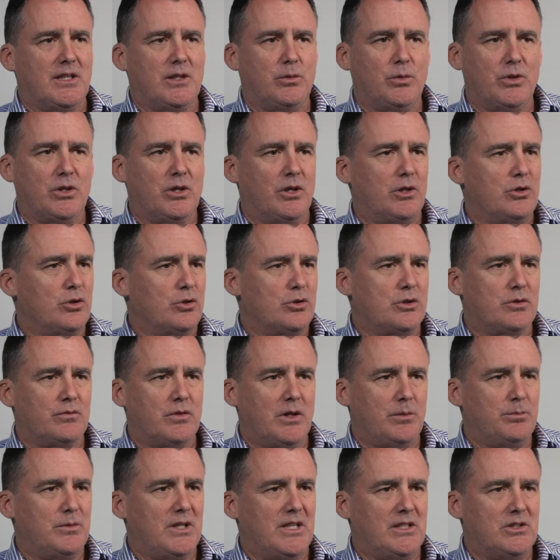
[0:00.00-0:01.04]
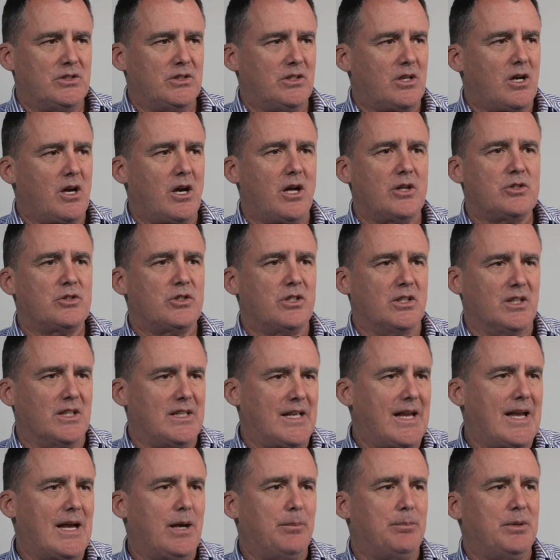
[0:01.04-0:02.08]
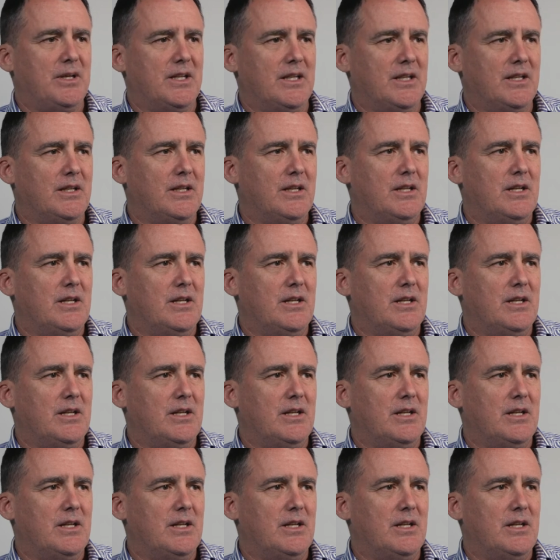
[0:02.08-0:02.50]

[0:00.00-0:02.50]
with hundreds of updates constantly happening